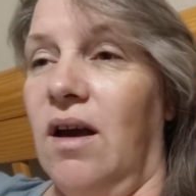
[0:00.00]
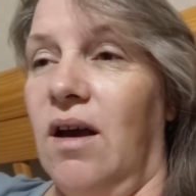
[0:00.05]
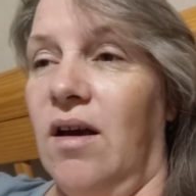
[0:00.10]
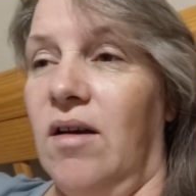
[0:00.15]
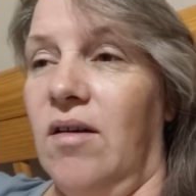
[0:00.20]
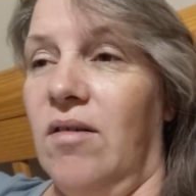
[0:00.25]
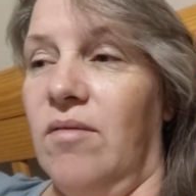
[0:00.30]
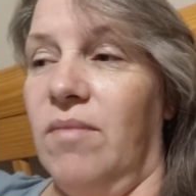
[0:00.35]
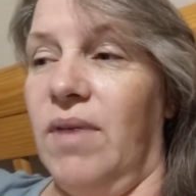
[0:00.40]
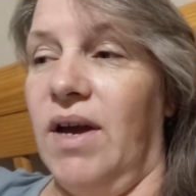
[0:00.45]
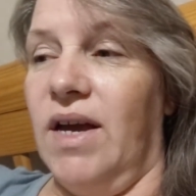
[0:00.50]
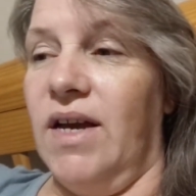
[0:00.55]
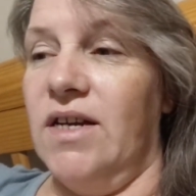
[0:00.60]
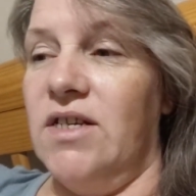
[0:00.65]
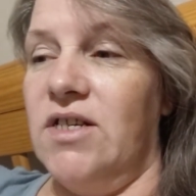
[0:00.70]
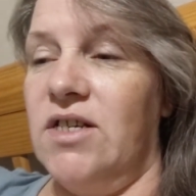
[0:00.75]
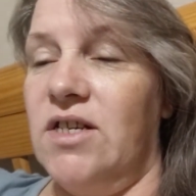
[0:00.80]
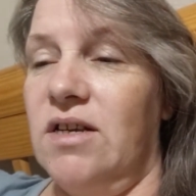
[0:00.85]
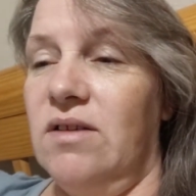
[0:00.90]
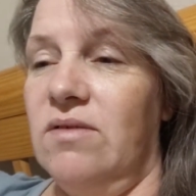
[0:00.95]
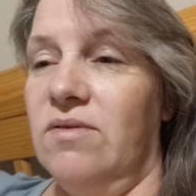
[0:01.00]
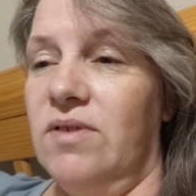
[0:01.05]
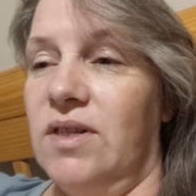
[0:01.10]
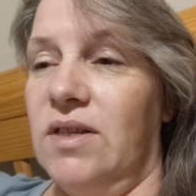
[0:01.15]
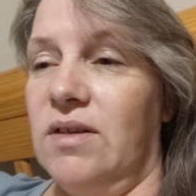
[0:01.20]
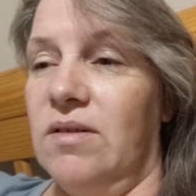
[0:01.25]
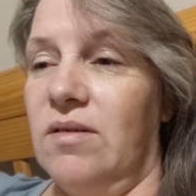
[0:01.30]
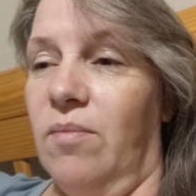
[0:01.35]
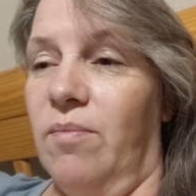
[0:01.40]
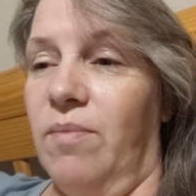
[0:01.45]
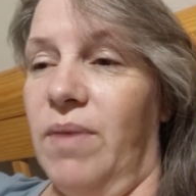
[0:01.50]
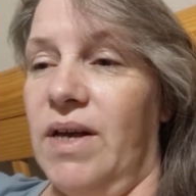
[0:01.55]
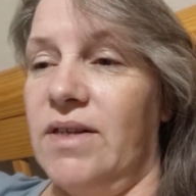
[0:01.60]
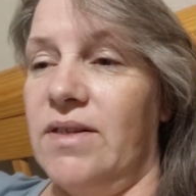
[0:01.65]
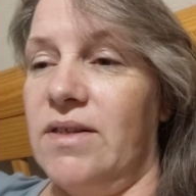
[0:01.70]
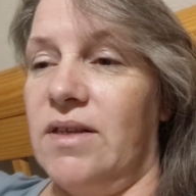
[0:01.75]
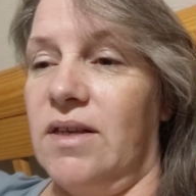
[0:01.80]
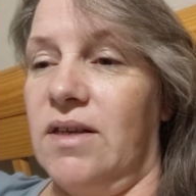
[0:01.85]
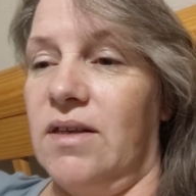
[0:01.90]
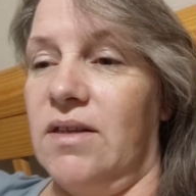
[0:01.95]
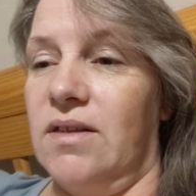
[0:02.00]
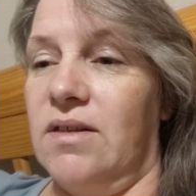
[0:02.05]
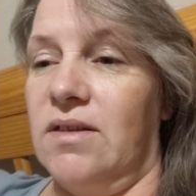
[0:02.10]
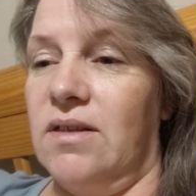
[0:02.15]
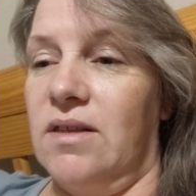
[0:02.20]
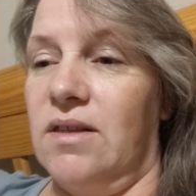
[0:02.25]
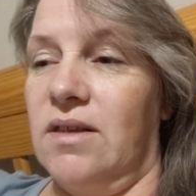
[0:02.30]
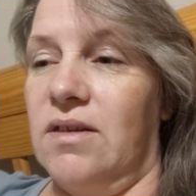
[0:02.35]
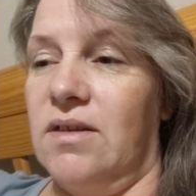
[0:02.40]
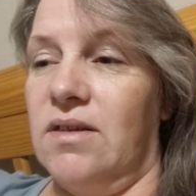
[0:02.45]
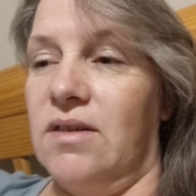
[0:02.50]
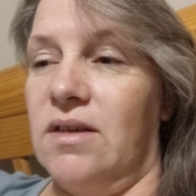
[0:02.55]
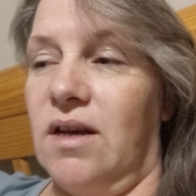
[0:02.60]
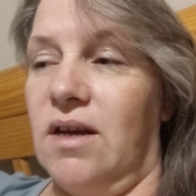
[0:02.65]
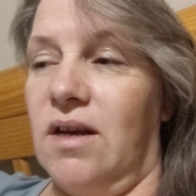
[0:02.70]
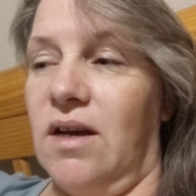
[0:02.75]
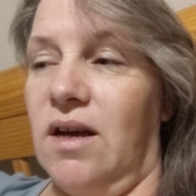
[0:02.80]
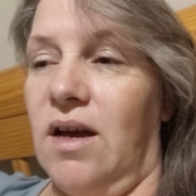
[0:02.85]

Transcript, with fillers: Um, I actually have a little basket that